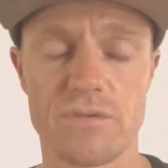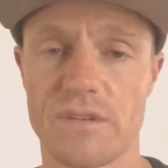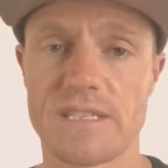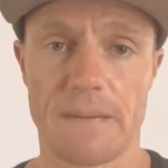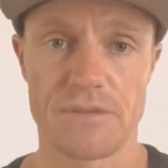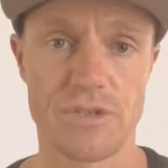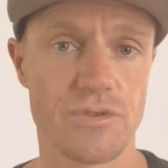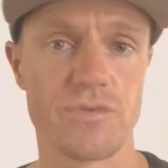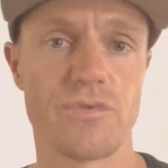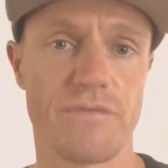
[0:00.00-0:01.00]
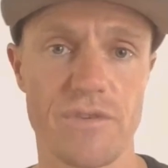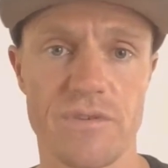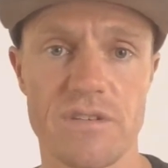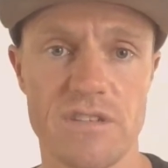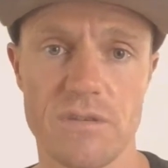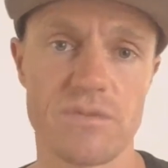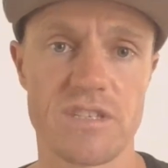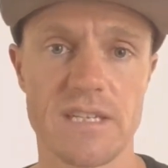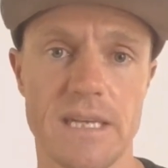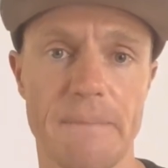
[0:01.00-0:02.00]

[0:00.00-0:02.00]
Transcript: Look, it's up to you. If you can deal with seeing